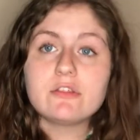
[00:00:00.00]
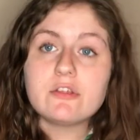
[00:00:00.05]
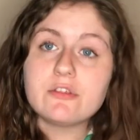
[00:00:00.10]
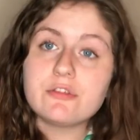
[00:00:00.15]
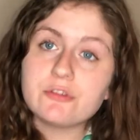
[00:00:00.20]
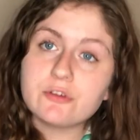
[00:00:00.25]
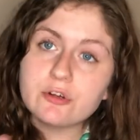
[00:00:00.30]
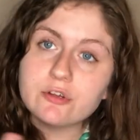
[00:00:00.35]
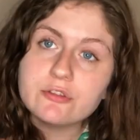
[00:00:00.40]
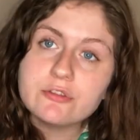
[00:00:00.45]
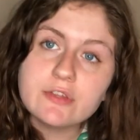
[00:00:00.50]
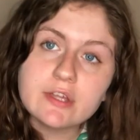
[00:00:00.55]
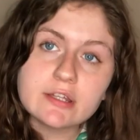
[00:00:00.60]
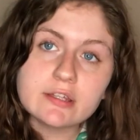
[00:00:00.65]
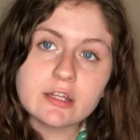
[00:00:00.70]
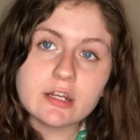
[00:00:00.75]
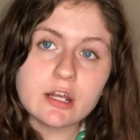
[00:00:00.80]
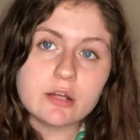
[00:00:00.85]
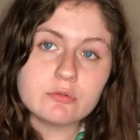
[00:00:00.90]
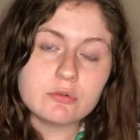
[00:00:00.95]
The third
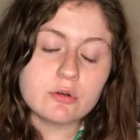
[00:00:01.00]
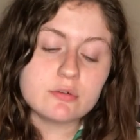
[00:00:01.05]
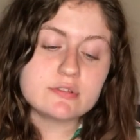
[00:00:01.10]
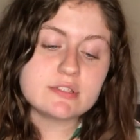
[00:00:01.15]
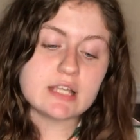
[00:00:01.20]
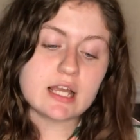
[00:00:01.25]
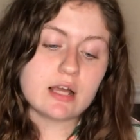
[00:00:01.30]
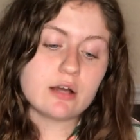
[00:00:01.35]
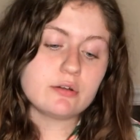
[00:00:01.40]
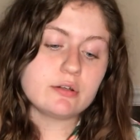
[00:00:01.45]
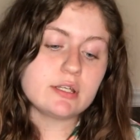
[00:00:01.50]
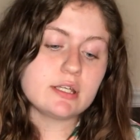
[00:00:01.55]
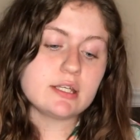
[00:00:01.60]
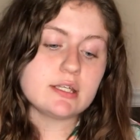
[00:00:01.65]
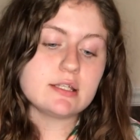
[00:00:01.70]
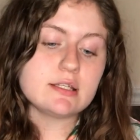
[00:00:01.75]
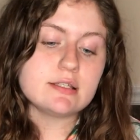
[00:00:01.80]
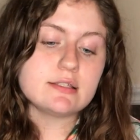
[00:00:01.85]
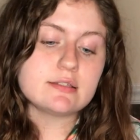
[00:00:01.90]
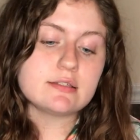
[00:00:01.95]
thing that I wrote down
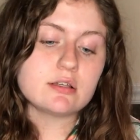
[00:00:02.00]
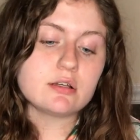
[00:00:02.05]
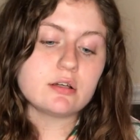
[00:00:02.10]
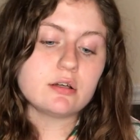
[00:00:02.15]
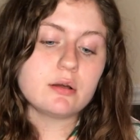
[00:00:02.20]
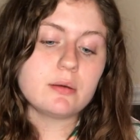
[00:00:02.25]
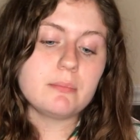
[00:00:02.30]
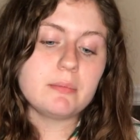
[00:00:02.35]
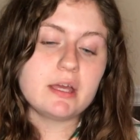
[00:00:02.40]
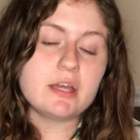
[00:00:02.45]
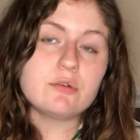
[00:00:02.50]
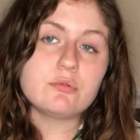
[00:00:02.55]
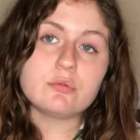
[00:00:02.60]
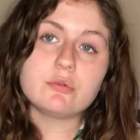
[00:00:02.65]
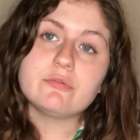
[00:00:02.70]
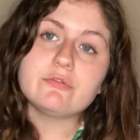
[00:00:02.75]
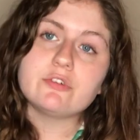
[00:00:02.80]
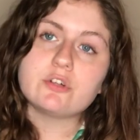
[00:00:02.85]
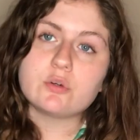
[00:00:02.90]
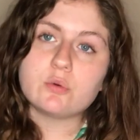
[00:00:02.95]
is make
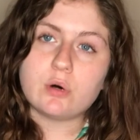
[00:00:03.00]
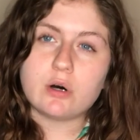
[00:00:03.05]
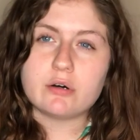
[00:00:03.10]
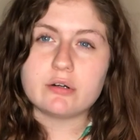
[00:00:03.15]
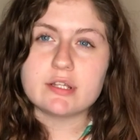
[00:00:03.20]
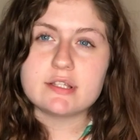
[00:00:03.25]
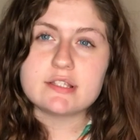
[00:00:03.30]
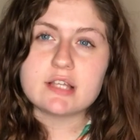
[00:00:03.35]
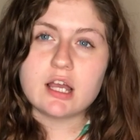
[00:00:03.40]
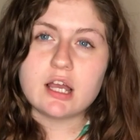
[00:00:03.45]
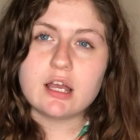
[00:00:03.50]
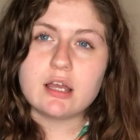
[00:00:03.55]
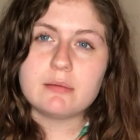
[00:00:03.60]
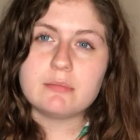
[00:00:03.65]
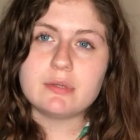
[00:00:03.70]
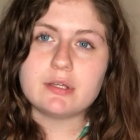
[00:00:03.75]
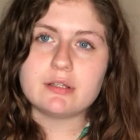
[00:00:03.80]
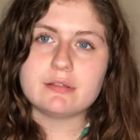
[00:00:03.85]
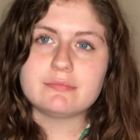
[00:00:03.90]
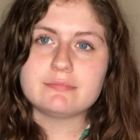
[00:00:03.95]
room for quality
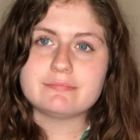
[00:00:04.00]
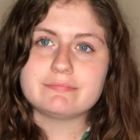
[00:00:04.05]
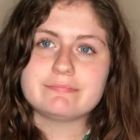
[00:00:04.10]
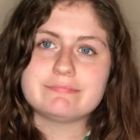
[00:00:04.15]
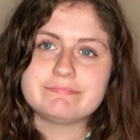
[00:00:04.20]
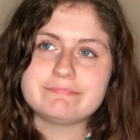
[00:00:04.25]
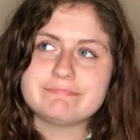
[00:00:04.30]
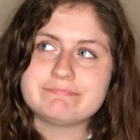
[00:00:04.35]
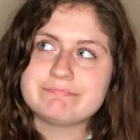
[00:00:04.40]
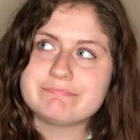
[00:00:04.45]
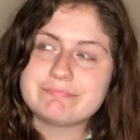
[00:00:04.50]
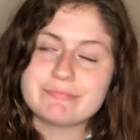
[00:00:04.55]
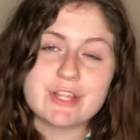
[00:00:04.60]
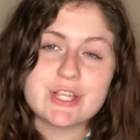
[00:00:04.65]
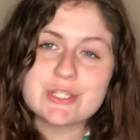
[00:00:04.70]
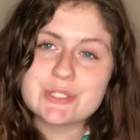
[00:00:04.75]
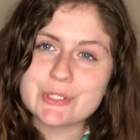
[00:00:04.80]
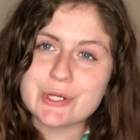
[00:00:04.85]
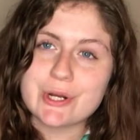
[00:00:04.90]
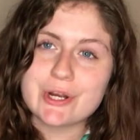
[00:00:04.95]
time. And
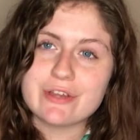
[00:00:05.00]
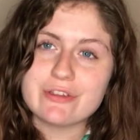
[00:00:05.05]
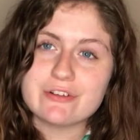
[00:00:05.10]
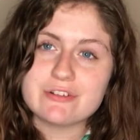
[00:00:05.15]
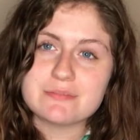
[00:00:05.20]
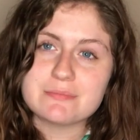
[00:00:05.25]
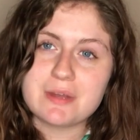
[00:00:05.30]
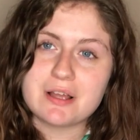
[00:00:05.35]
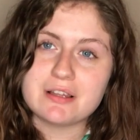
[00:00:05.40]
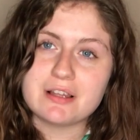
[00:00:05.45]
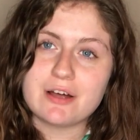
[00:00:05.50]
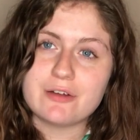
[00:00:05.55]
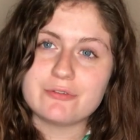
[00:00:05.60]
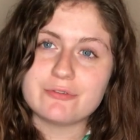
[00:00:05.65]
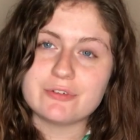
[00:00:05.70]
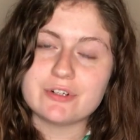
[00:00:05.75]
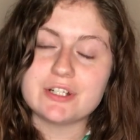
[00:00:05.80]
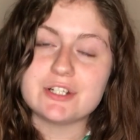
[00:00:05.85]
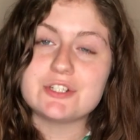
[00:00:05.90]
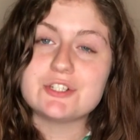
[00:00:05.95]
sorry, there's my loud
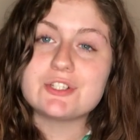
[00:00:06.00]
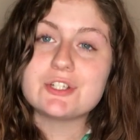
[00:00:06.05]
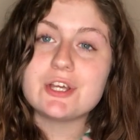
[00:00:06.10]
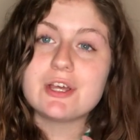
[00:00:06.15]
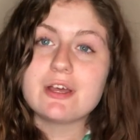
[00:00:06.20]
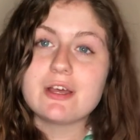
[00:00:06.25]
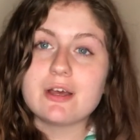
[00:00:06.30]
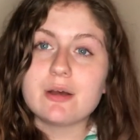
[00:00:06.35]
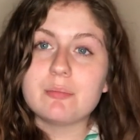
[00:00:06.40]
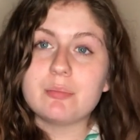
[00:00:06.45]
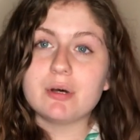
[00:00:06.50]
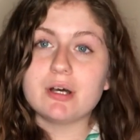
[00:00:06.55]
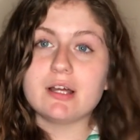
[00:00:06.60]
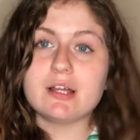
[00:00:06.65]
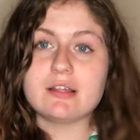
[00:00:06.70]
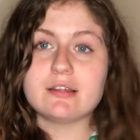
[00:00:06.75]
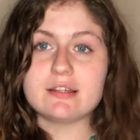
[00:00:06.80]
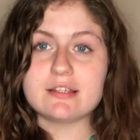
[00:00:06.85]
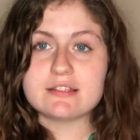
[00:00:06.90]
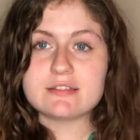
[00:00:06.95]
fridge.
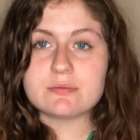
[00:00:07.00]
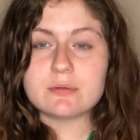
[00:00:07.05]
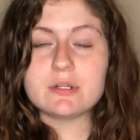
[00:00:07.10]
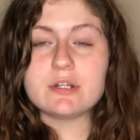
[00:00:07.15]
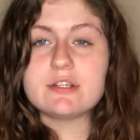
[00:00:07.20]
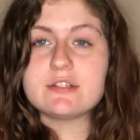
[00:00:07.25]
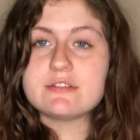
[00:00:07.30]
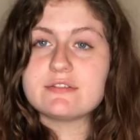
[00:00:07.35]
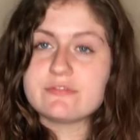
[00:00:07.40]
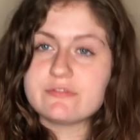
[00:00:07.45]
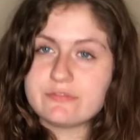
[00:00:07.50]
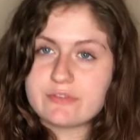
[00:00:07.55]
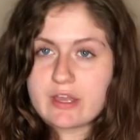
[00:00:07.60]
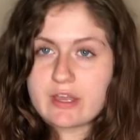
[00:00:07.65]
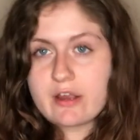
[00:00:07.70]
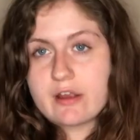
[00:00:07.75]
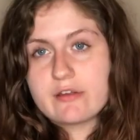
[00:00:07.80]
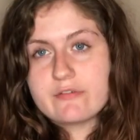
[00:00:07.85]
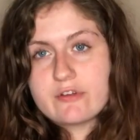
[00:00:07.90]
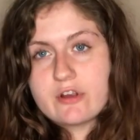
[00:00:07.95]
But this one is
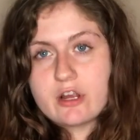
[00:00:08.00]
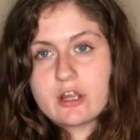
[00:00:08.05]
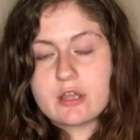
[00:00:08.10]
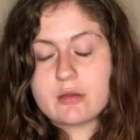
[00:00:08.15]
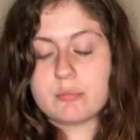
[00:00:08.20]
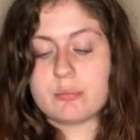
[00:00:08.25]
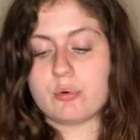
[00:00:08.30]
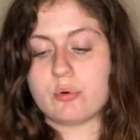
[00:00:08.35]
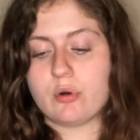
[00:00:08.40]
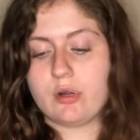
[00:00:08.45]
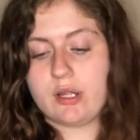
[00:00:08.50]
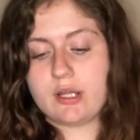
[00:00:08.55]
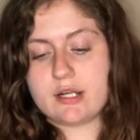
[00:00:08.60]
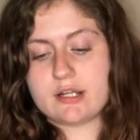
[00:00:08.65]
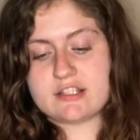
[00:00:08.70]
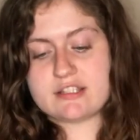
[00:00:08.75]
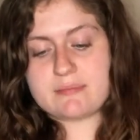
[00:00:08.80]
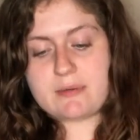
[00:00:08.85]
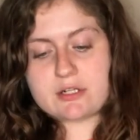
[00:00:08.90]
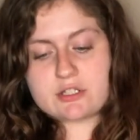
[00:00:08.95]
very important,
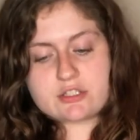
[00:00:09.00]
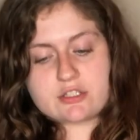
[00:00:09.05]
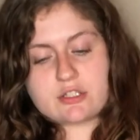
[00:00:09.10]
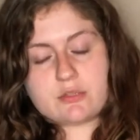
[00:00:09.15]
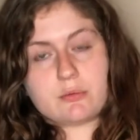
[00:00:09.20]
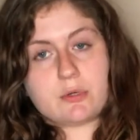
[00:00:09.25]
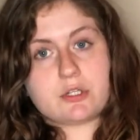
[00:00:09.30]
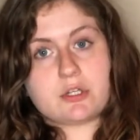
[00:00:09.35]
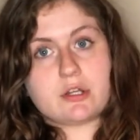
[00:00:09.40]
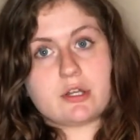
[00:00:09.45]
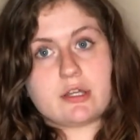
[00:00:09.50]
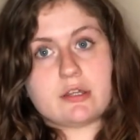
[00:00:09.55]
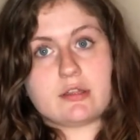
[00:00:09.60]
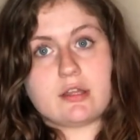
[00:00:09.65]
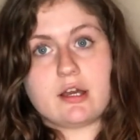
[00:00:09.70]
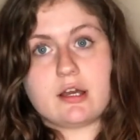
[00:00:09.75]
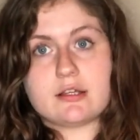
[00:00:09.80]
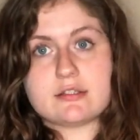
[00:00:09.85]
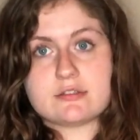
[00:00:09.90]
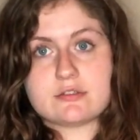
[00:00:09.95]
especially when you're in
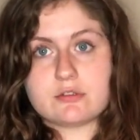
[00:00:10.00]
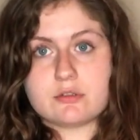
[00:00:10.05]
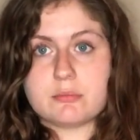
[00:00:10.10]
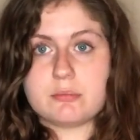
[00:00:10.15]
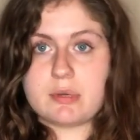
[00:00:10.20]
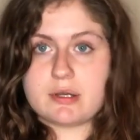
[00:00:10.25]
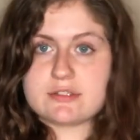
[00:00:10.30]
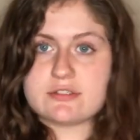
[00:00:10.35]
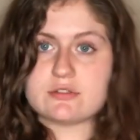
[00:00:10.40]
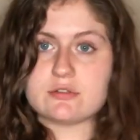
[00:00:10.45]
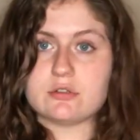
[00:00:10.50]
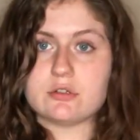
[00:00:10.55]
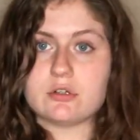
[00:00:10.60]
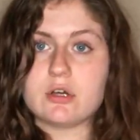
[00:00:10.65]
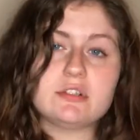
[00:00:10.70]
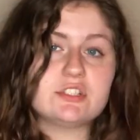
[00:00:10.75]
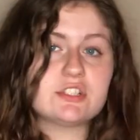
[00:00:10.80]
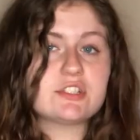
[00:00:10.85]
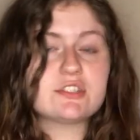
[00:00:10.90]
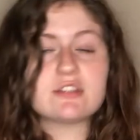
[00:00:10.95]
the hustle and bustle
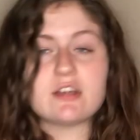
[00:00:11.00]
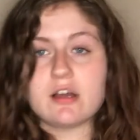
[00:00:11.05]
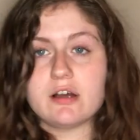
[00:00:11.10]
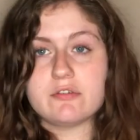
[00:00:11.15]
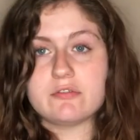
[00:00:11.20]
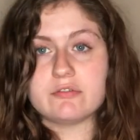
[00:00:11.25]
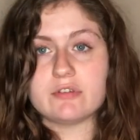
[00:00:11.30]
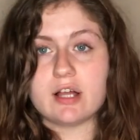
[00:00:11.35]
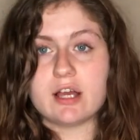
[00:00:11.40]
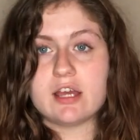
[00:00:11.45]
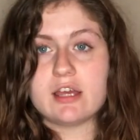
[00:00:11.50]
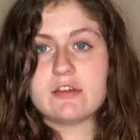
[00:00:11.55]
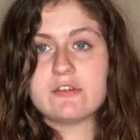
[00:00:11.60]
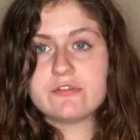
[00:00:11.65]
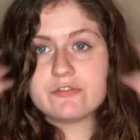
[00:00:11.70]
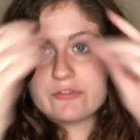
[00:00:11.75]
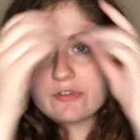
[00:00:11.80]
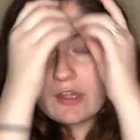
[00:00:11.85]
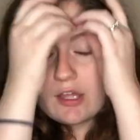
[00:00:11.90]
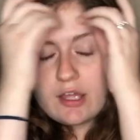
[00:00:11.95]
just of life.